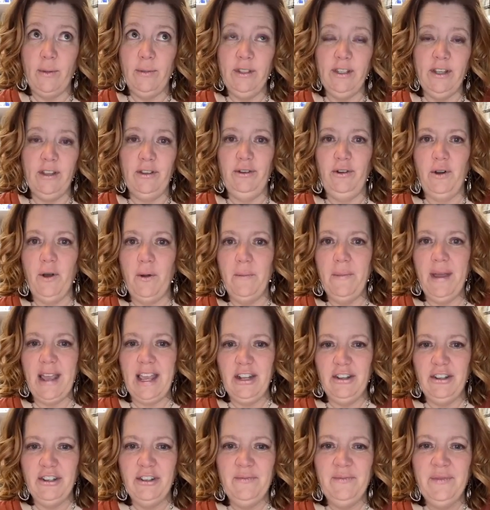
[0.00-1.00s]
Charmed Southern
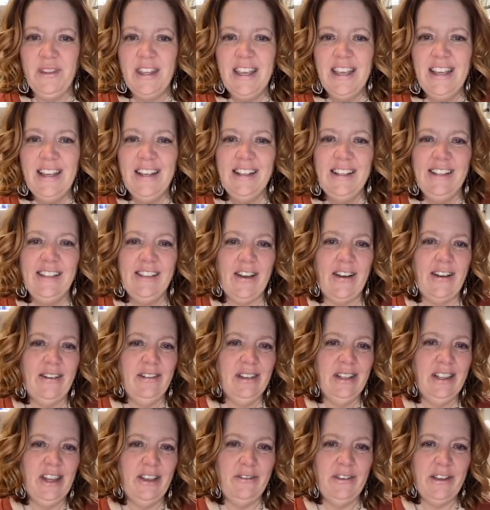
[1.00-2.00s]
homepage. So
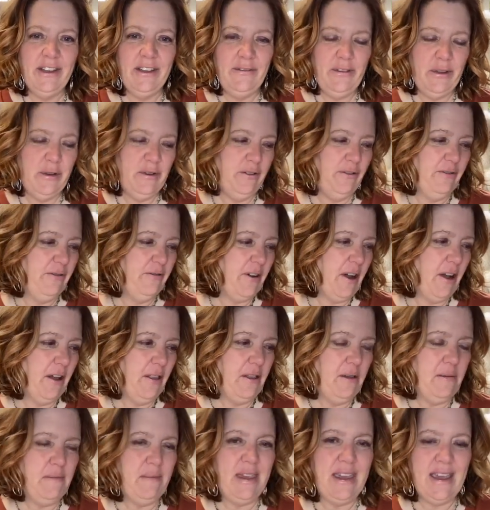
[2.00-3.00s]
I would love it if you would
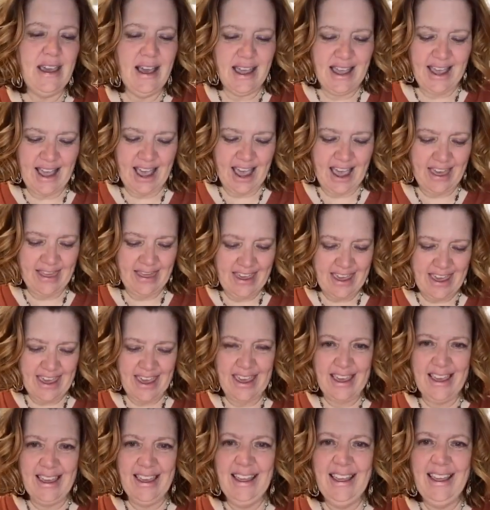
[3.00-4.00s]
follow me. Hi,
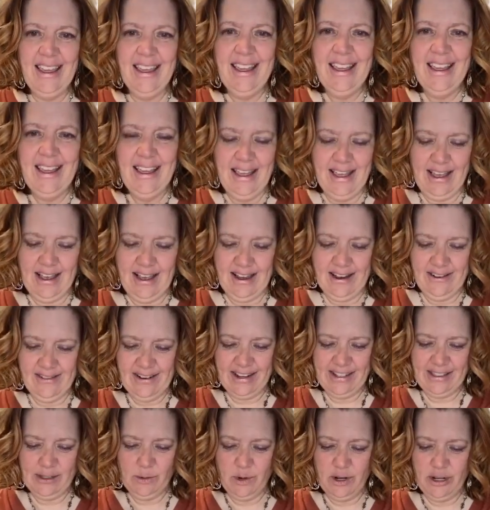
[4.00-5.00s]
Kathy.
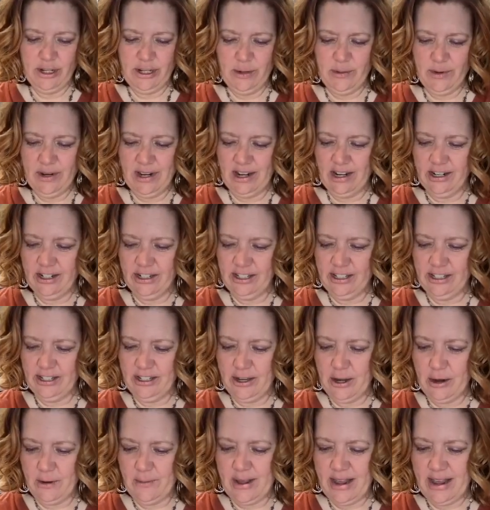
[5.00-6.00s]
All right, so we're doing our
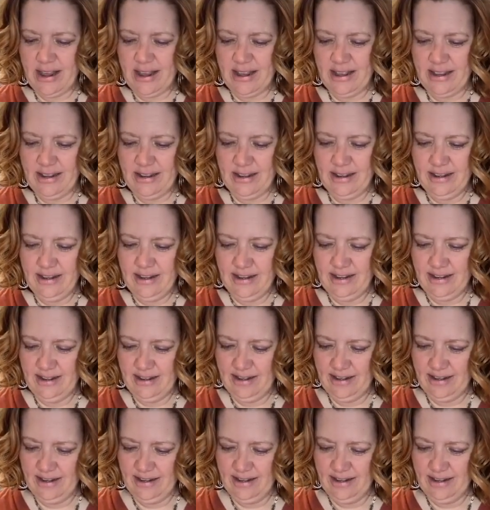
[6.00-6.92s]
snowman.